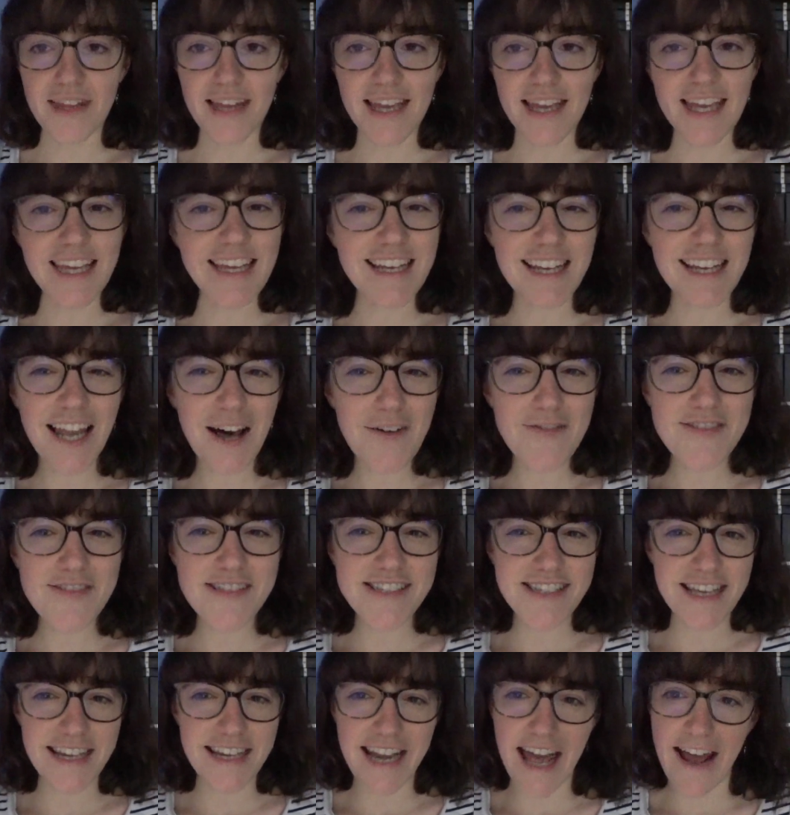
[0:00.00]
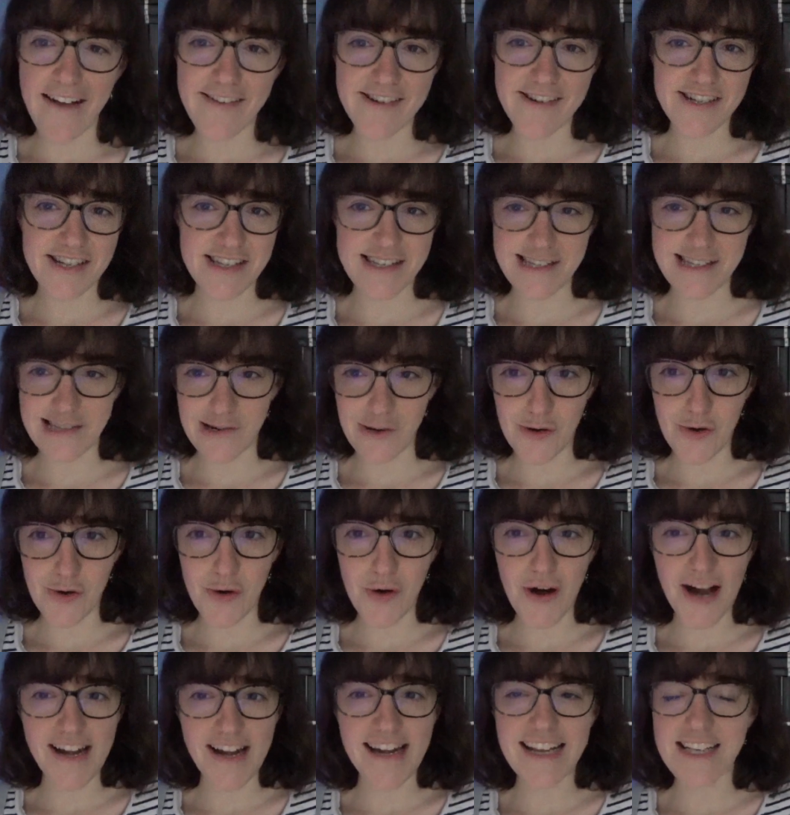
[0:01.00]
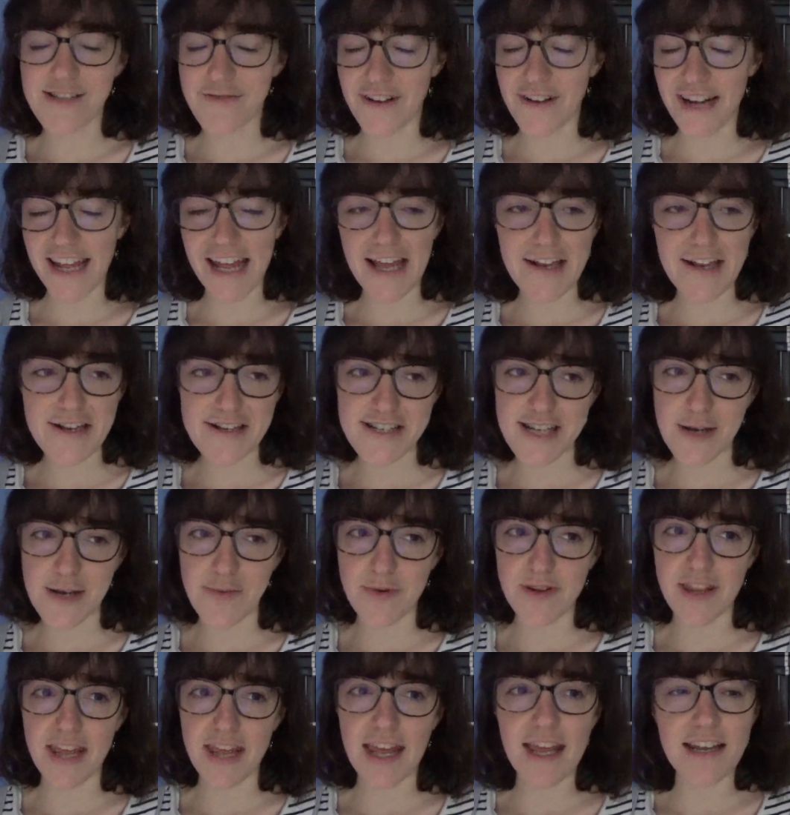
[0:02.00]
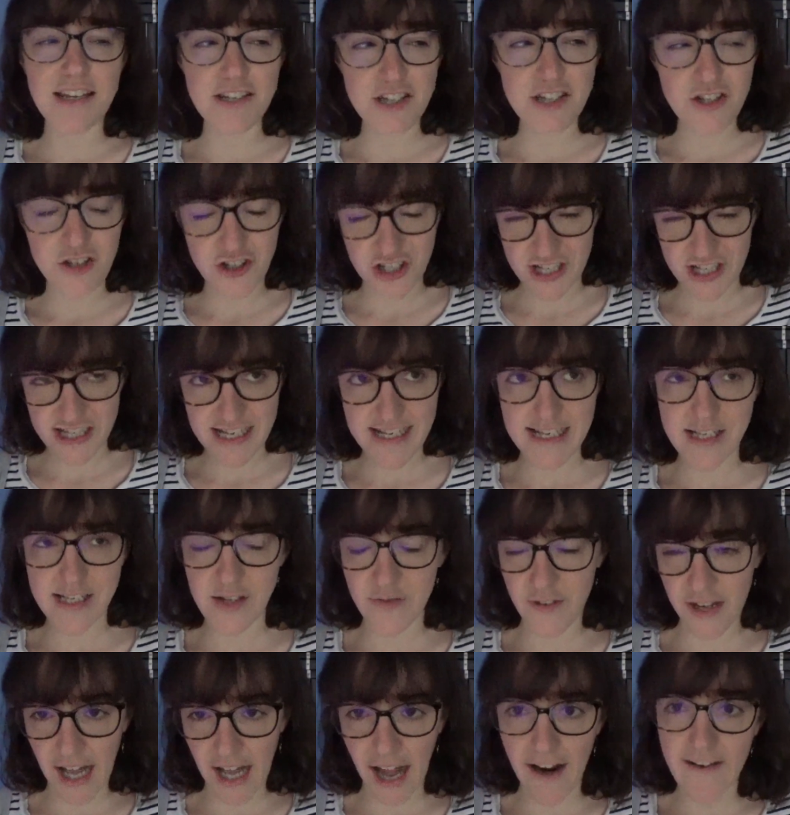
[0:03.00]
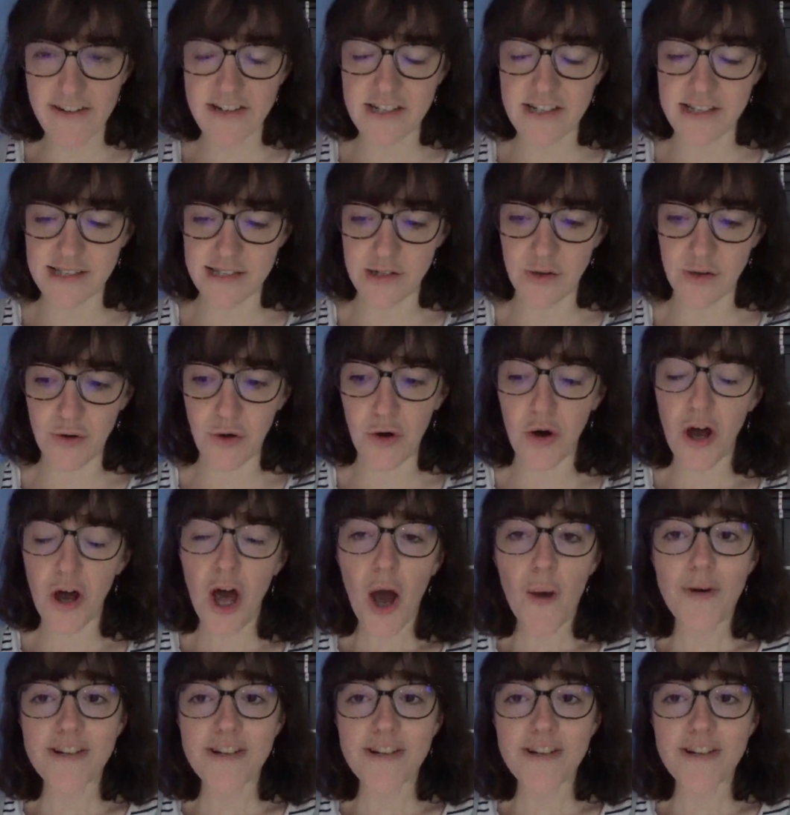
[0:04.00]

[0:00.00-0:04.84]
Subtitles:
he loves inheritance law and he's really interested with the intricacies of inheritance law,